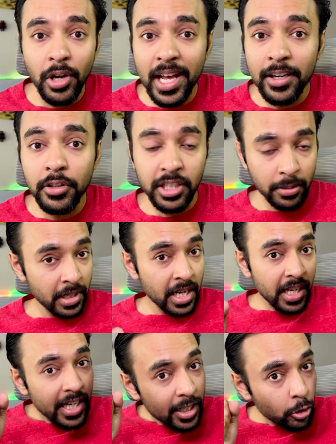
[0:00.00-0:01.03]
algorithm,
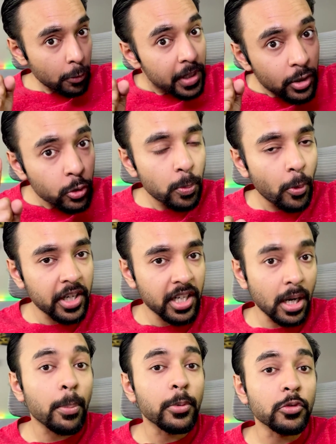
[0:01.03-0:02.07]
it could be a two-pointer
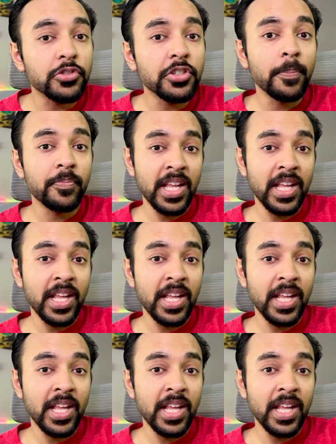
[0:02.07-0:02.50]
approach.